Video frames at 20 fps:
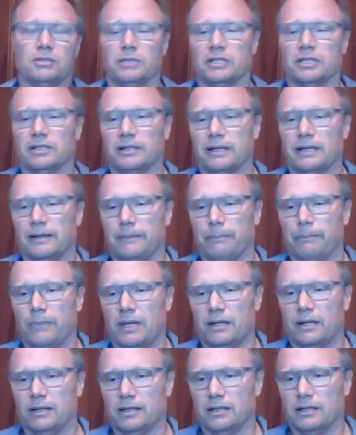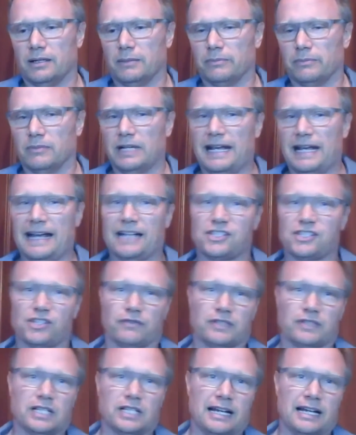And um, acts
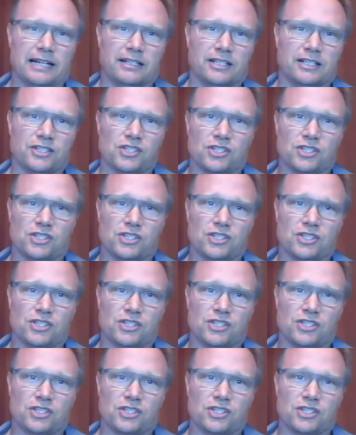of kindness,